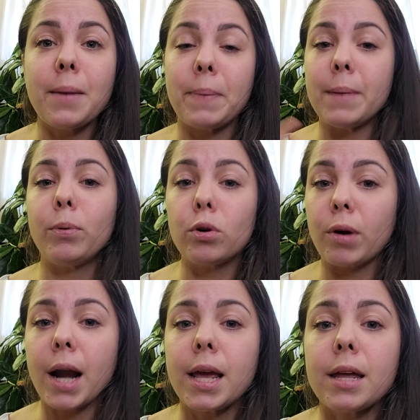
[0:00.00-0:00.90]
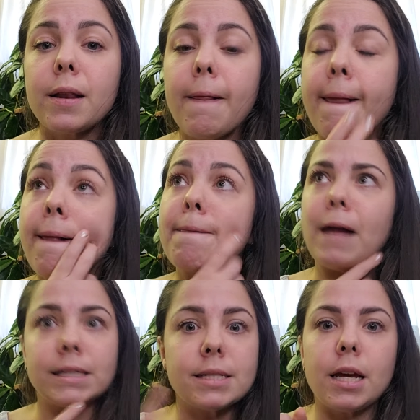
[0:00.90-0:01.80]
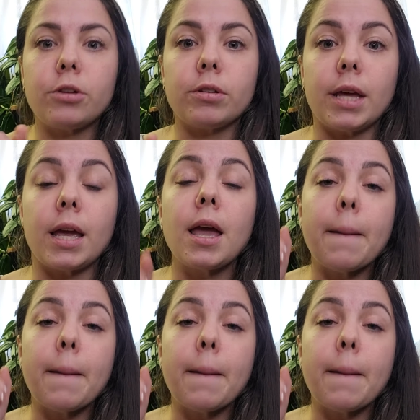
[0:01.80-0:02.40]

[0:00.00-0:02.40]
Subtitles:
people credit, that's the other thing.